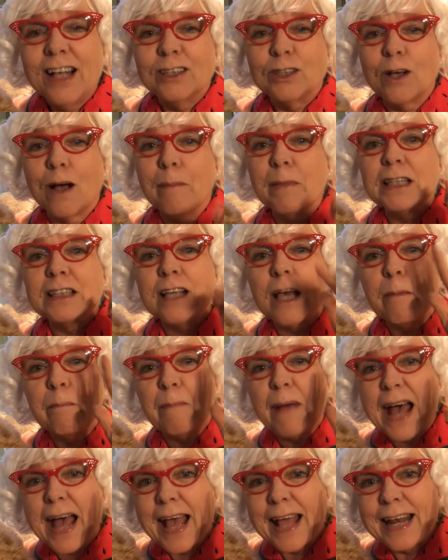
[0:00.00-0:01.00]
So I'm going to say
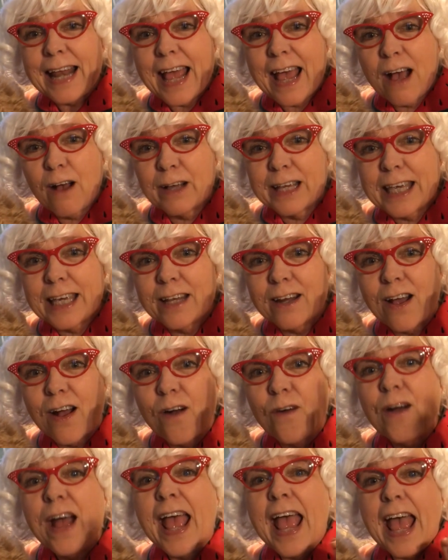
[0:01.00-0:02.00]
bye now,
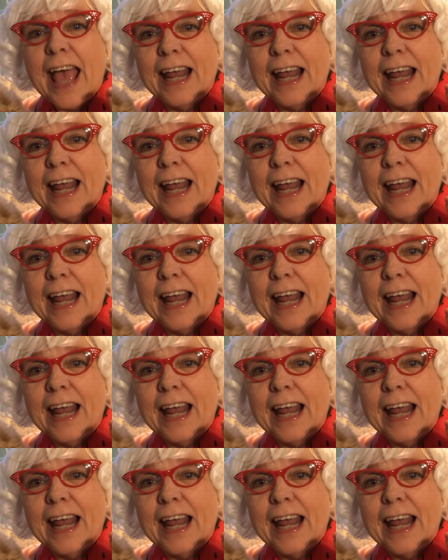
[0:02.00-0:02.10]
kiddo,